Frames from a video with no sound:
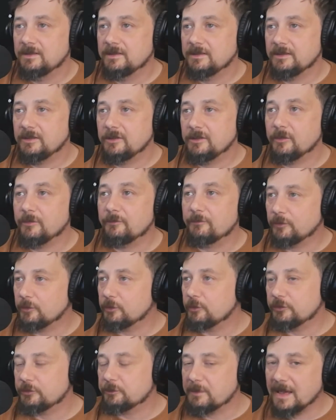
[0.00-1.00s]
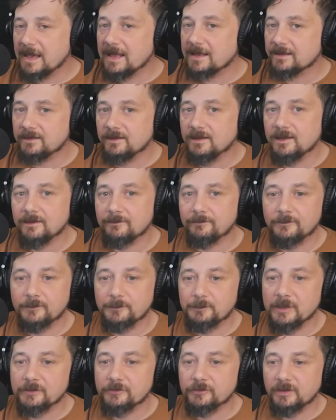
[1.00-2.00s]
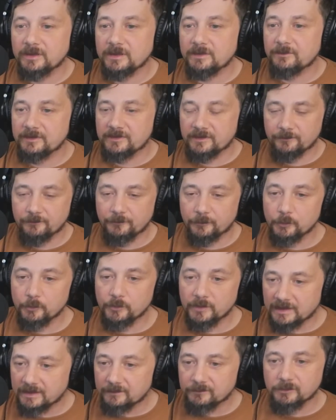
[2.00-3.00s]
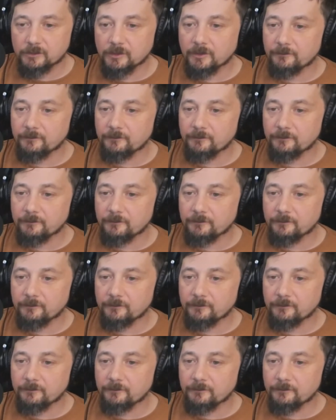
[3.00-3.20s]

The flu is bad enough, especially if it's a flu that gives you a